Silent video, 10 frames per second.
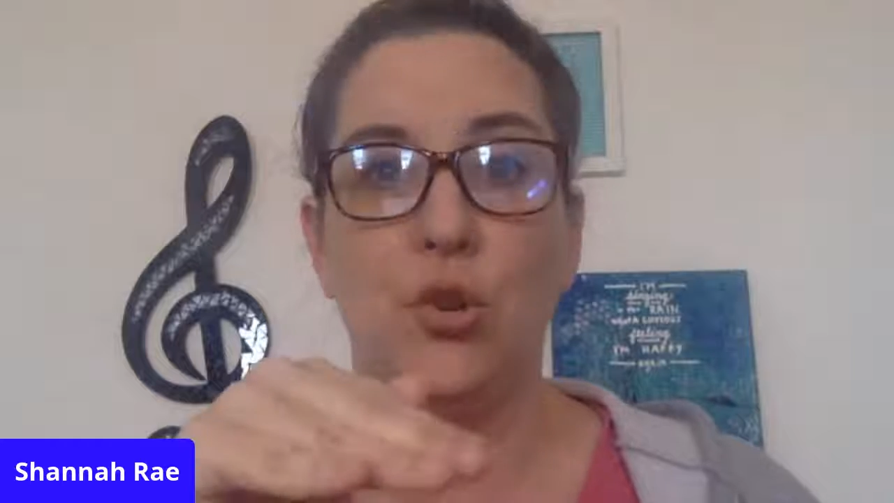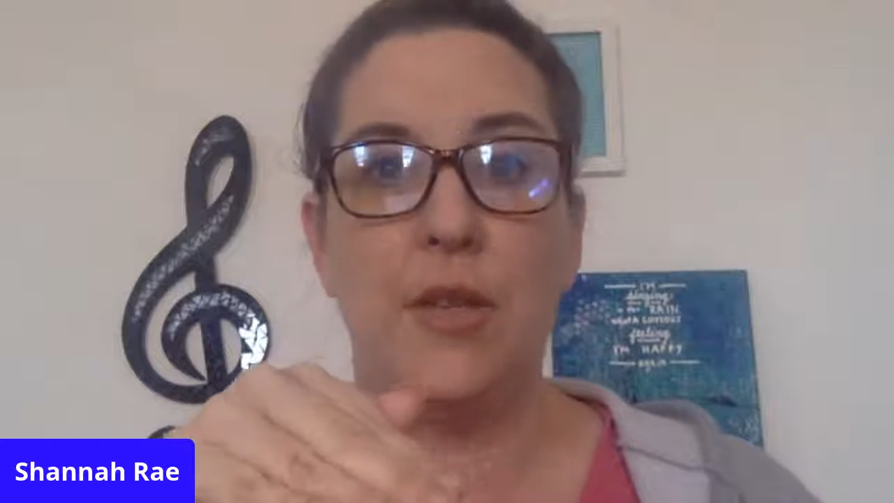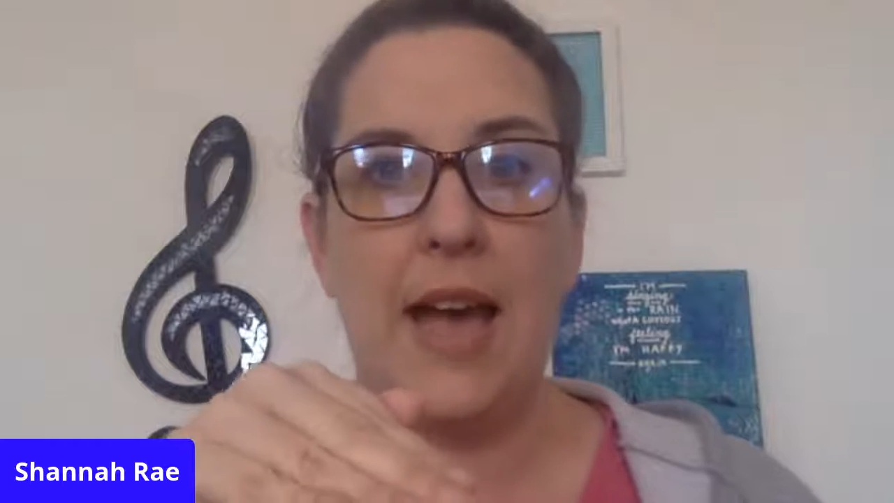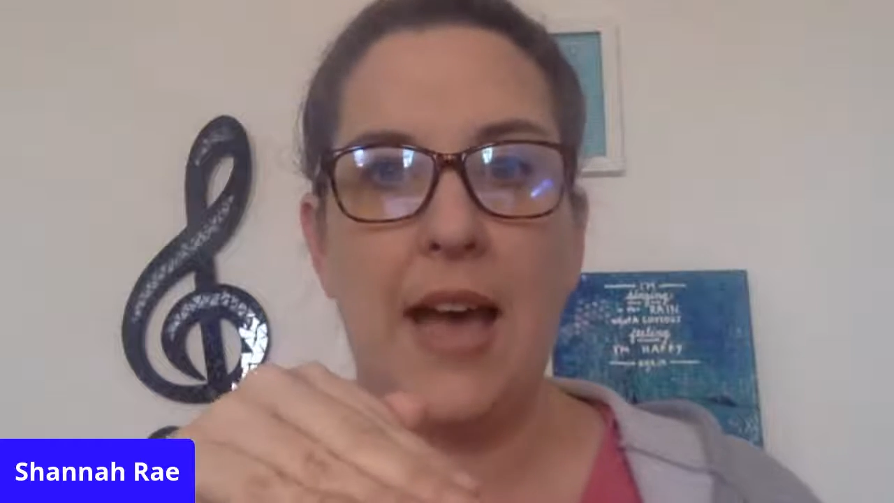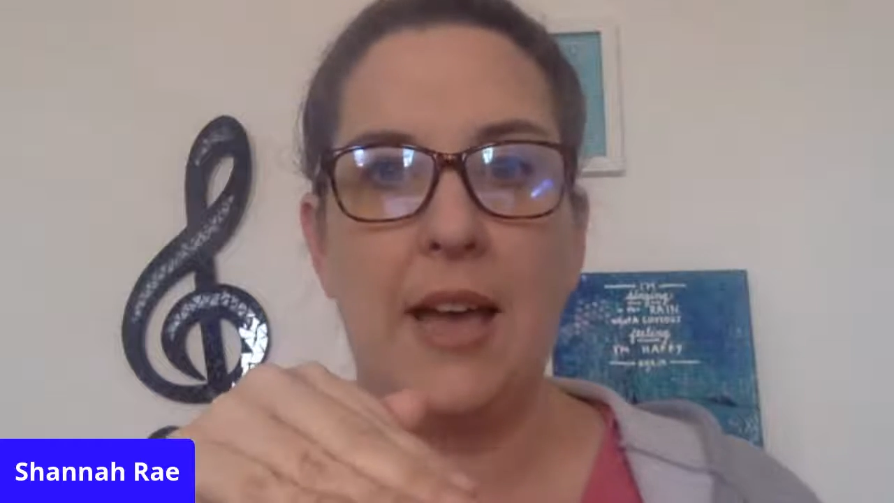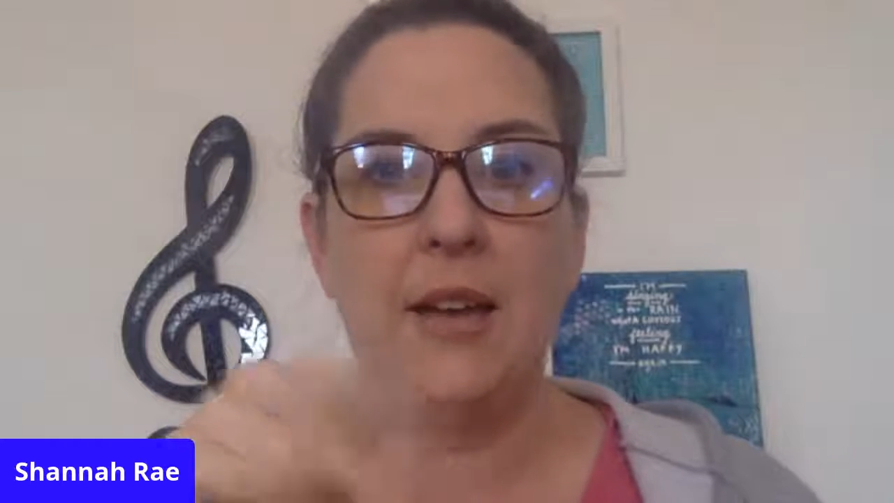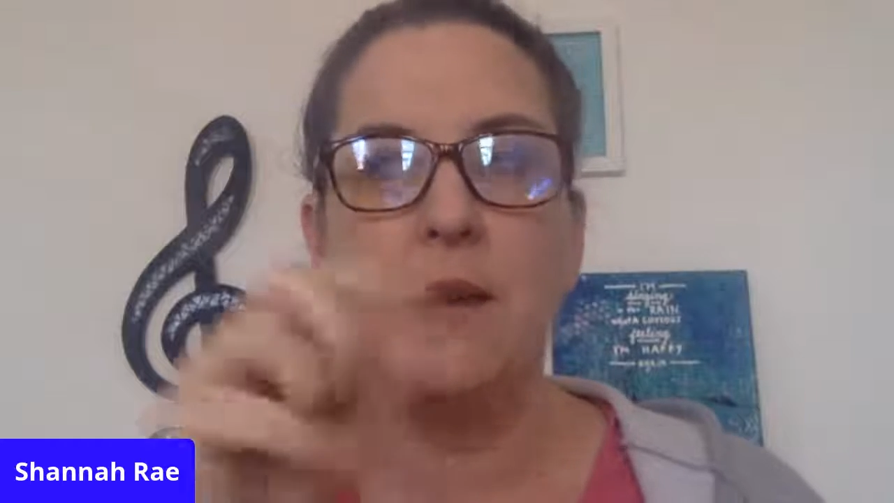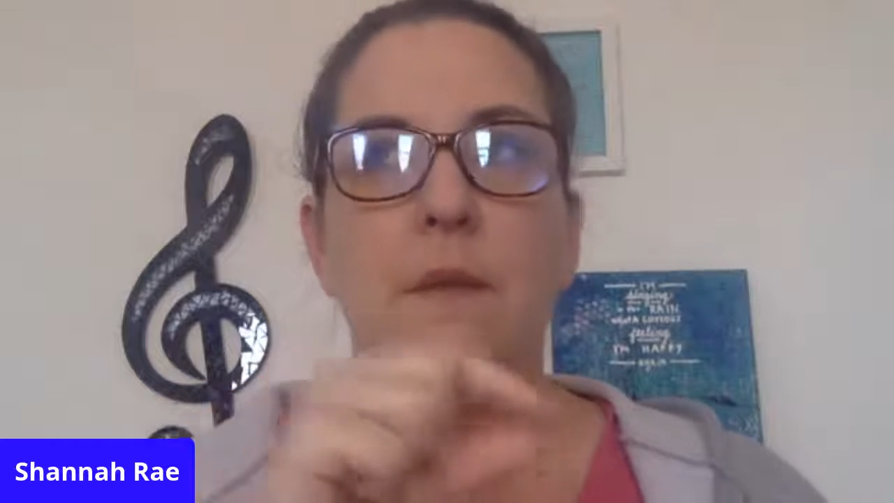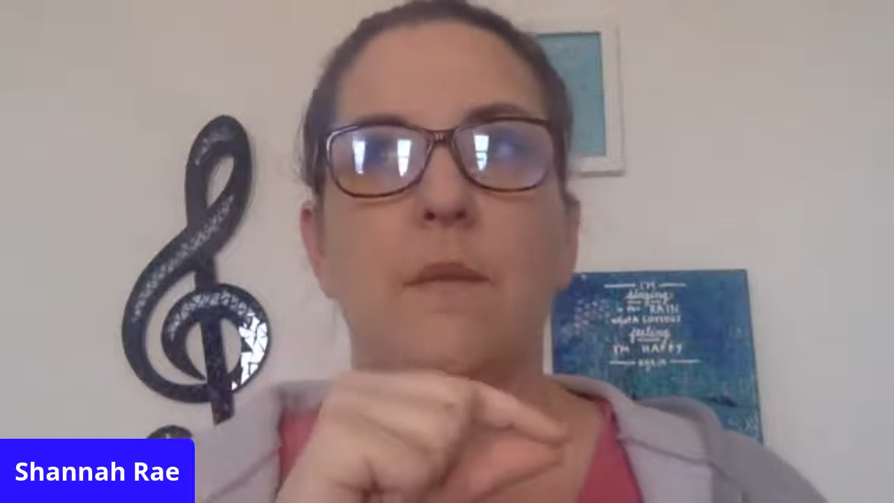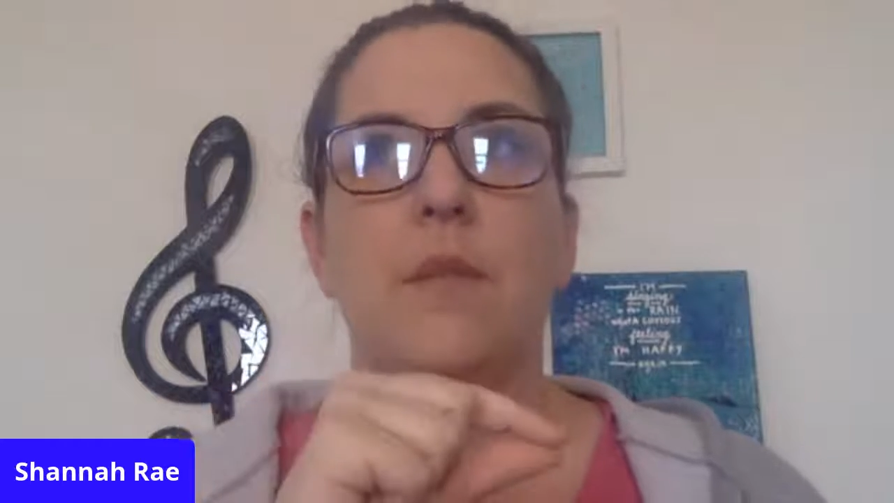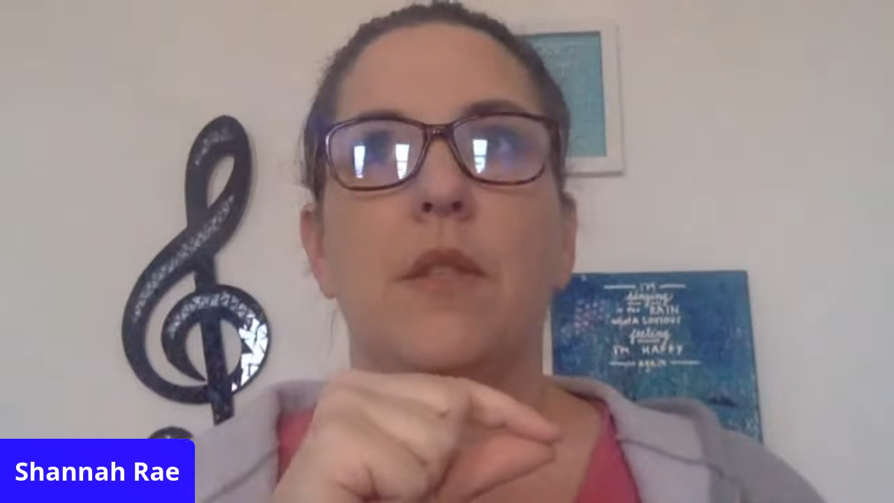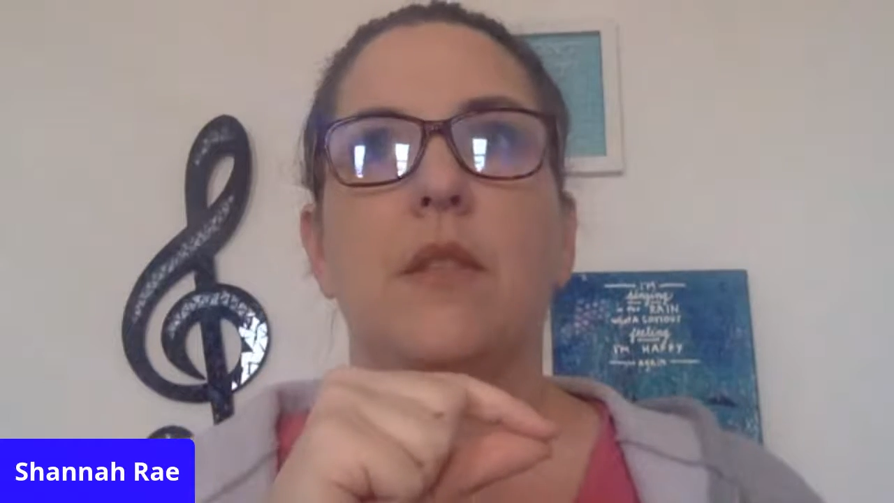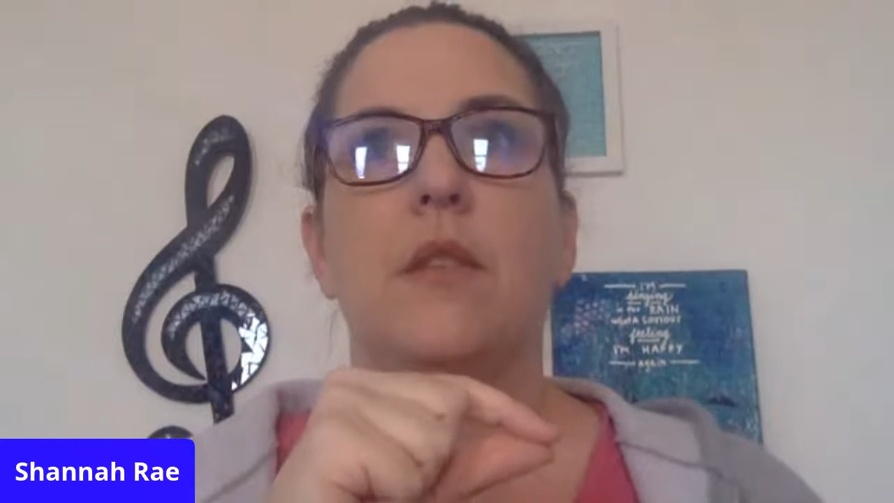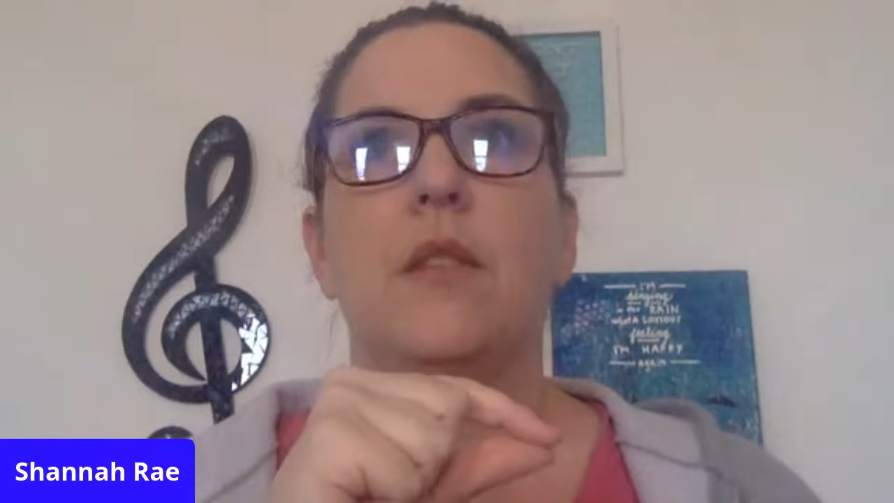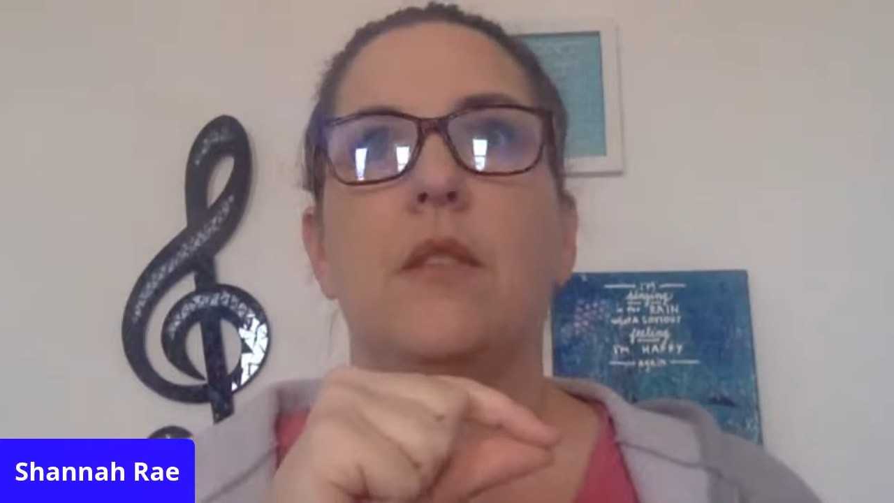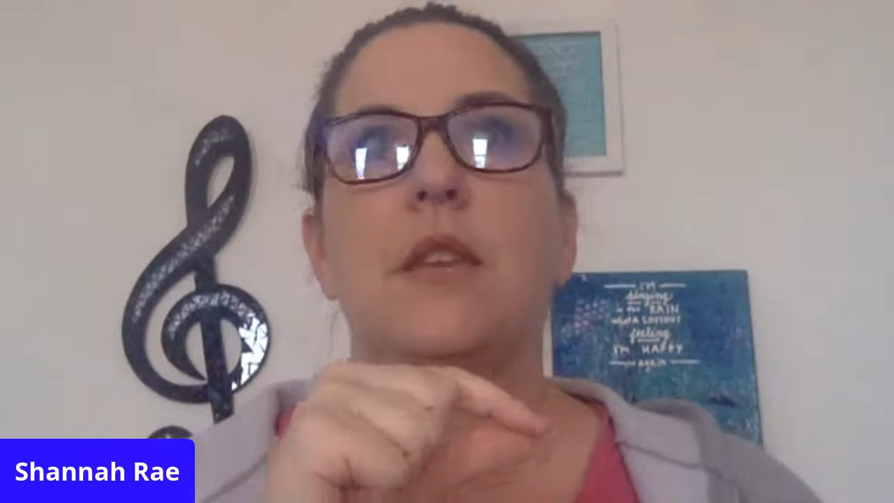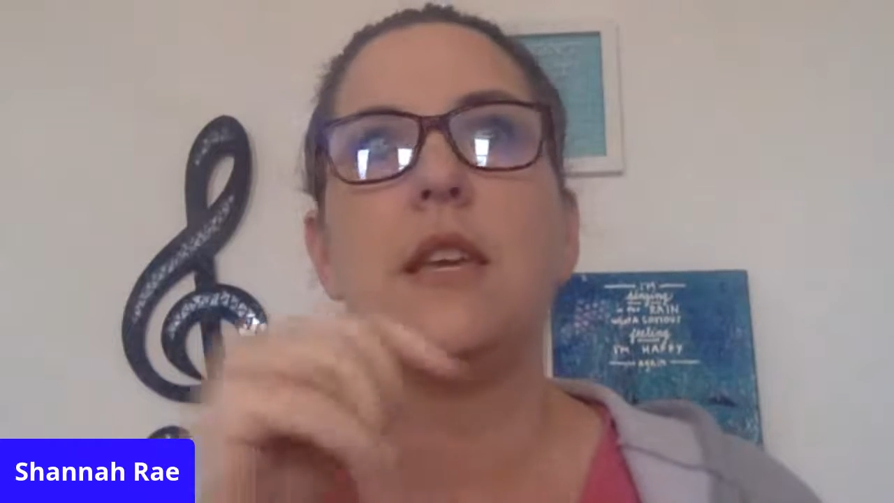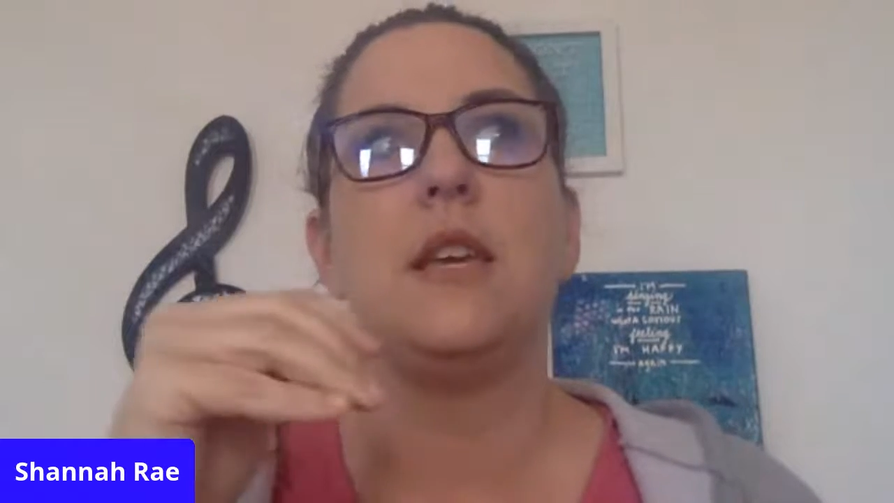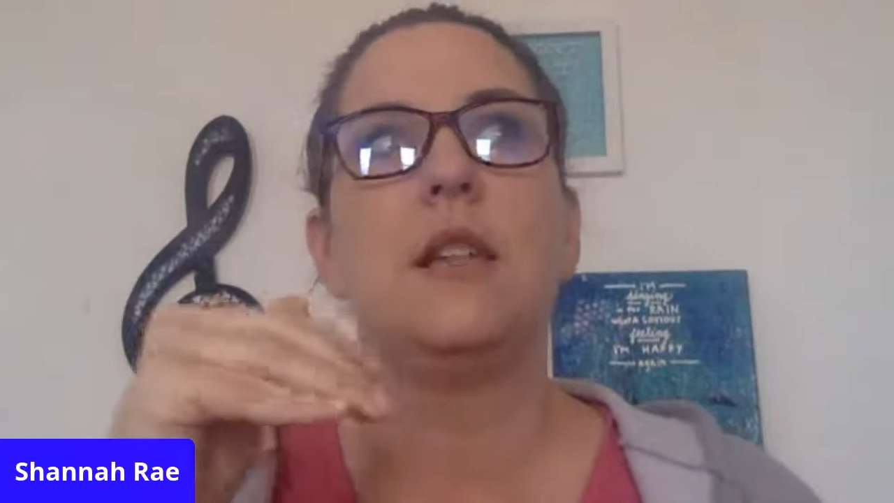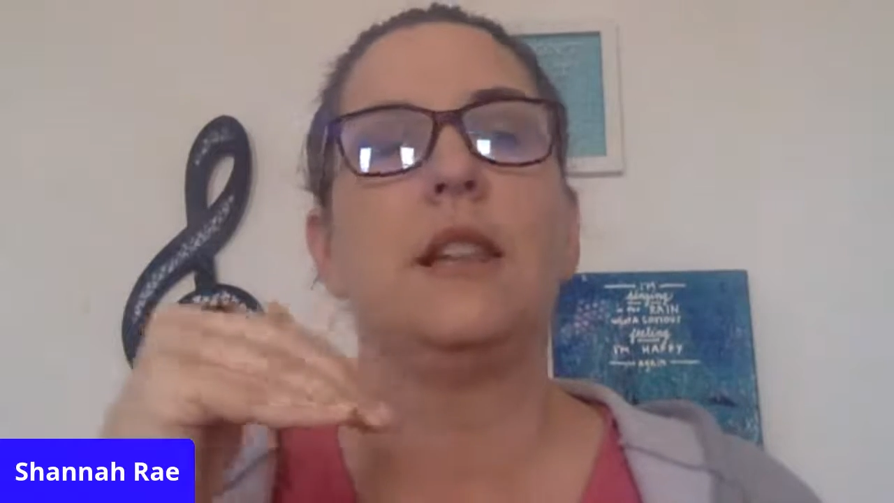do that, the